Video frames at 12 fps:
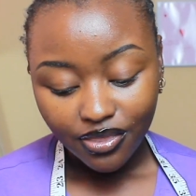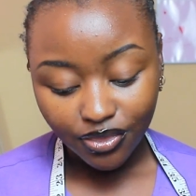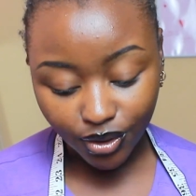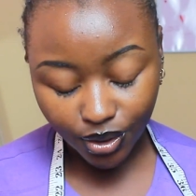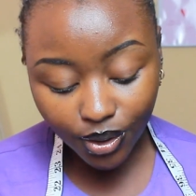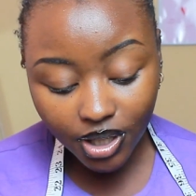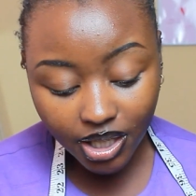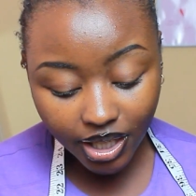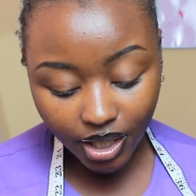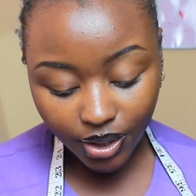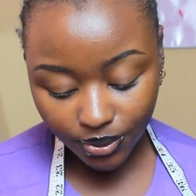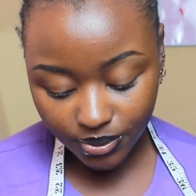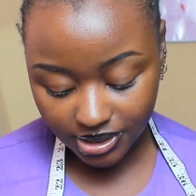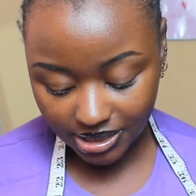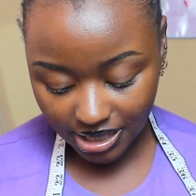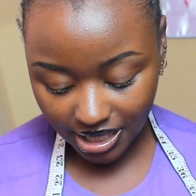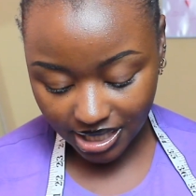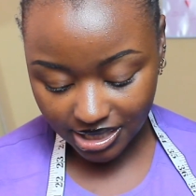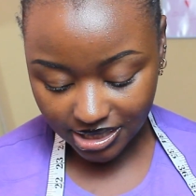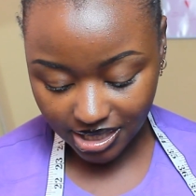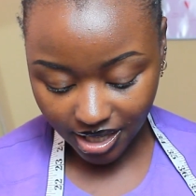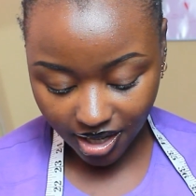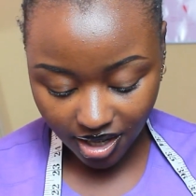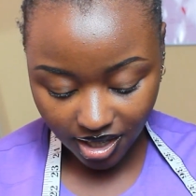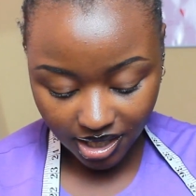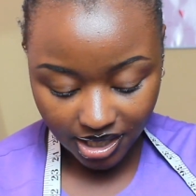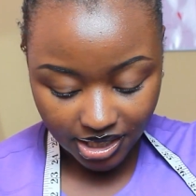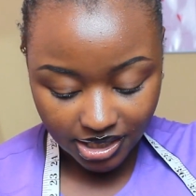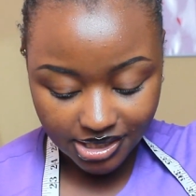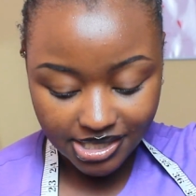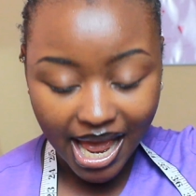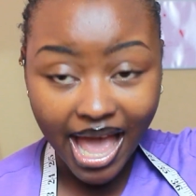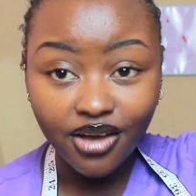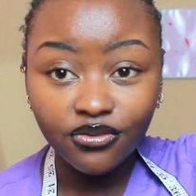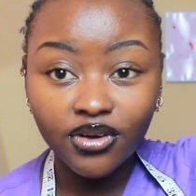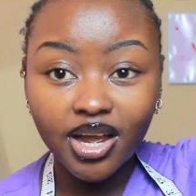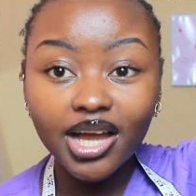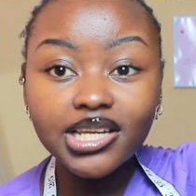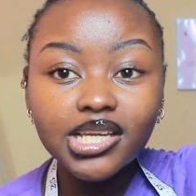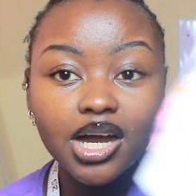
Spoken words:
The good news is that I have cut